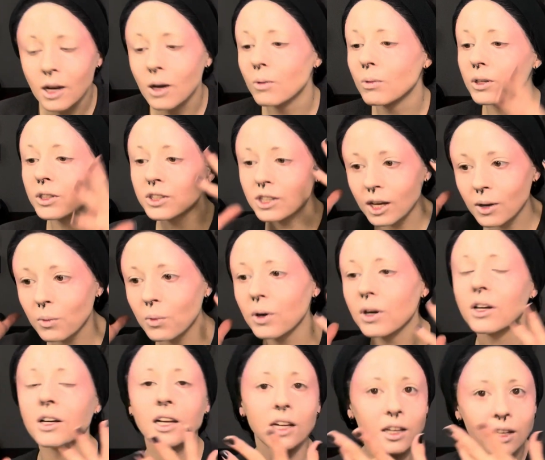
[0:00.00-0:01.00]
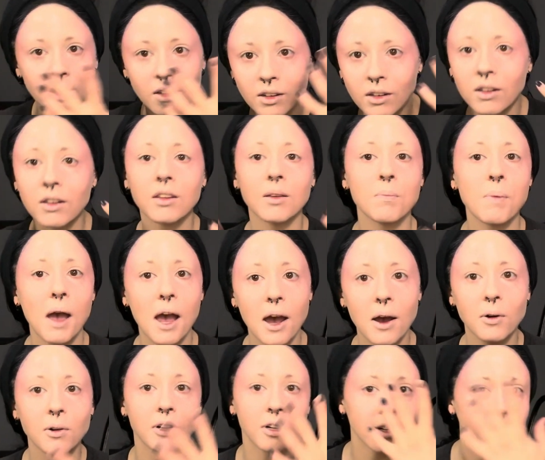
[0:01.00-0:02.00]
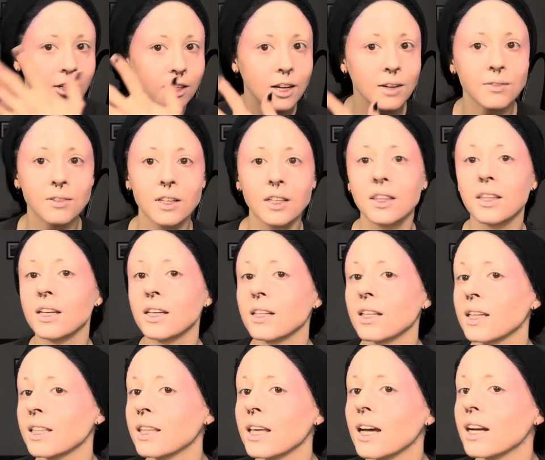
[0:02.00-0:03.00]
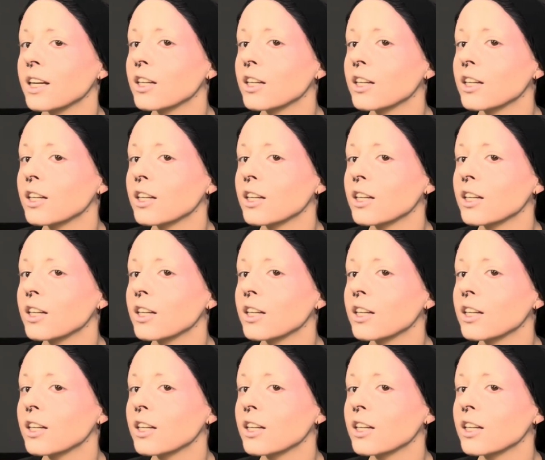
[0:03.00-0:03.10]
Once I work in the powder and everything like that,